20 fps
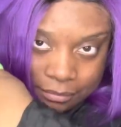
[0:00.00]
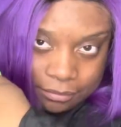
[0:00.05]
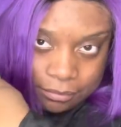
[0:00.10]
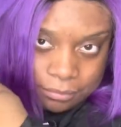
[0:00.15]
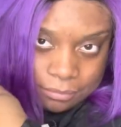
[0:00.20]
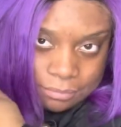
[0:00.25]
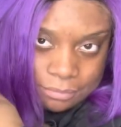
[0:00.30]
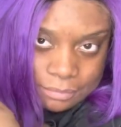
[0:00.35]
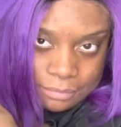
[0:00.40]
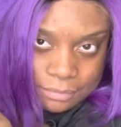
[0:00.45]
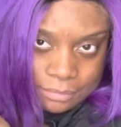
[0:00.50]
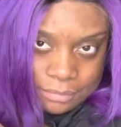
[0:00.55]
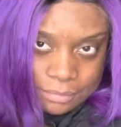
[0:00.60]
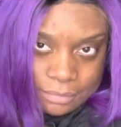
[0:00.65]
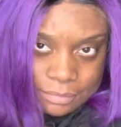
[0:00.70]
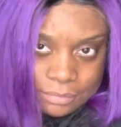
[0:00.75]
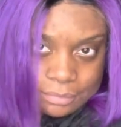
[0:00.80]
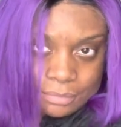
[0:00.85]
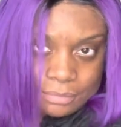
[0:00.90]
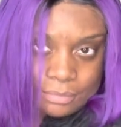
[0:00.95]

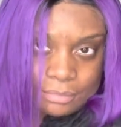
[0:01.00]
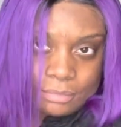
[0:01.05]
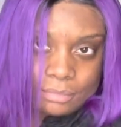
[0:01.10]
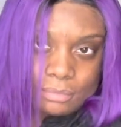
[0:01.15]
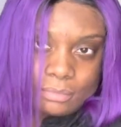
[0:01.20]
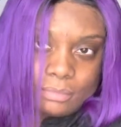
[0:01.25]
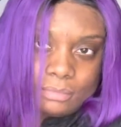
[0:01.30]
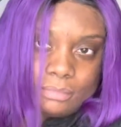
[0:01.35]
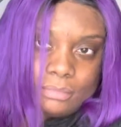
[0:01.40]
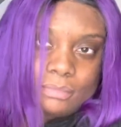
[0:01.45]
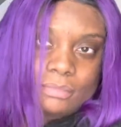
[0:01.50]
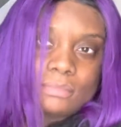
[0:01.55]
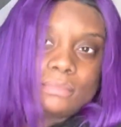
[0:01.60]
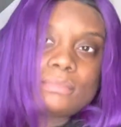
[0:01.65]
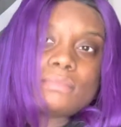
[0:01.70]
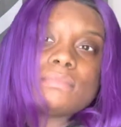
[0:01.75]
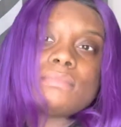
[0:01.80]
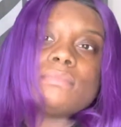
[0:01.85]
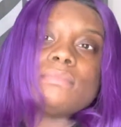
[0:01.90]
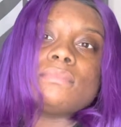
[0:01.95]

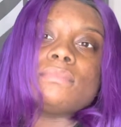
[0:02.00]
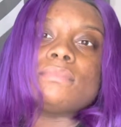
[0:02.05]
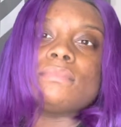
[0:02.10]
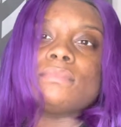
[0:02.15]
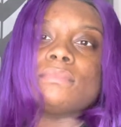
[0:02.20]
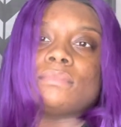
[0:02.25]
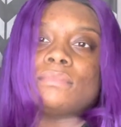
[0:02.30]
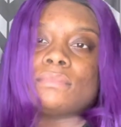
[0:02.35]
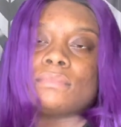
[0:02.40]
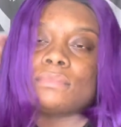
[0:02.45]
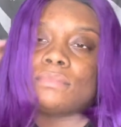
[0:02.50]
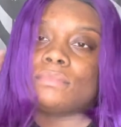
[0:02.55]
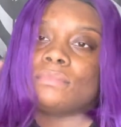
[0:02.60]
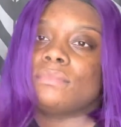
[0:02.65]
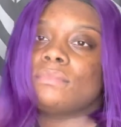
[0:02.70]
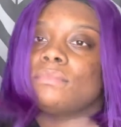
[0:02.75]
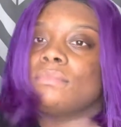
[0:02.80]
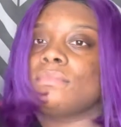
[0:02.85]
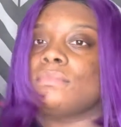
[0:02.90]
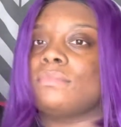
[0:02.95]

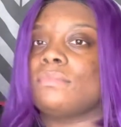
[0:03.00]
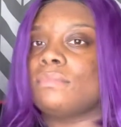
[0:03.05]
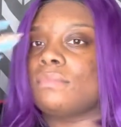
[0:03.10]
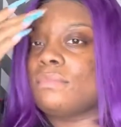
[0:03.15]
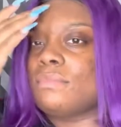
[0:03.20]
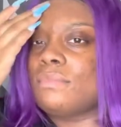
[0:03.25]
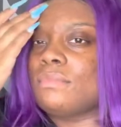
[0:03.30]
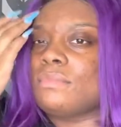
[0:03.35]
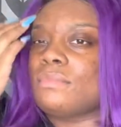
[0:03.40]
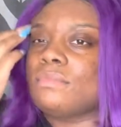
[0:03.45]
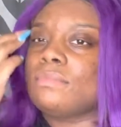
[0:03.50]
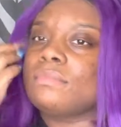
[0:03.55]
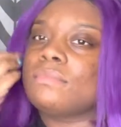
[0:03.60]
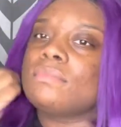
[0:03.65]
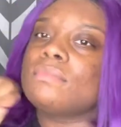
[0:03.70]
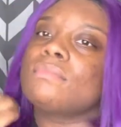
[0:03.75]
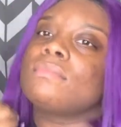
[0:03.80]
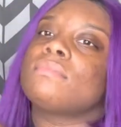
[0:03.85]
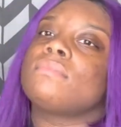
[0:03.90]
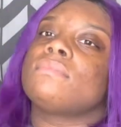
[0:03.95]

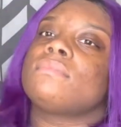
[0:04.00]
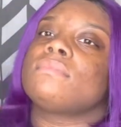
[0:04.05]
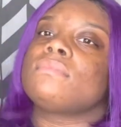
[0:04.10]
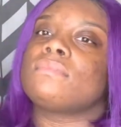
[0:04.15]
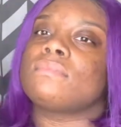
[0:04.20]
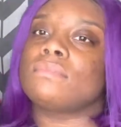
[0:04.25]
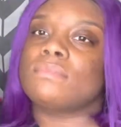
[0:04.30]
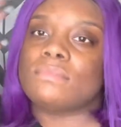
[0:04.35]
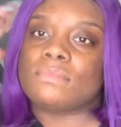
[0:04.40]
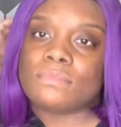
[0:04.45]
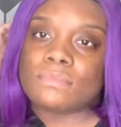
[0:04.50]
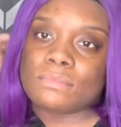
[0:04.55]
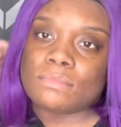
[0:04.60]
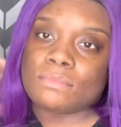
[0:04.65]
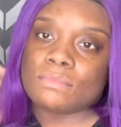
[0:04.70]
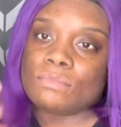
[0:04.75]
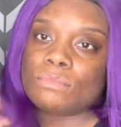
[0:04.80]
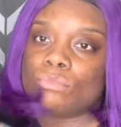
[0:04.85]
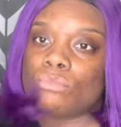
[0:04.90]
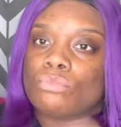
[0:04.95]

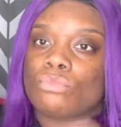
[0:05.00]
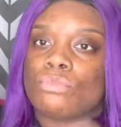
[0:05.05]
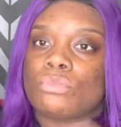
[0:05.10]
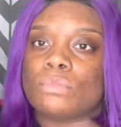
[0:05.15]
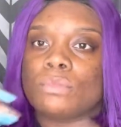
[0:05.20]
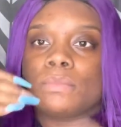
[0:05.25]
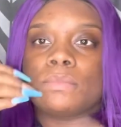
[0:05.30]
[no speech]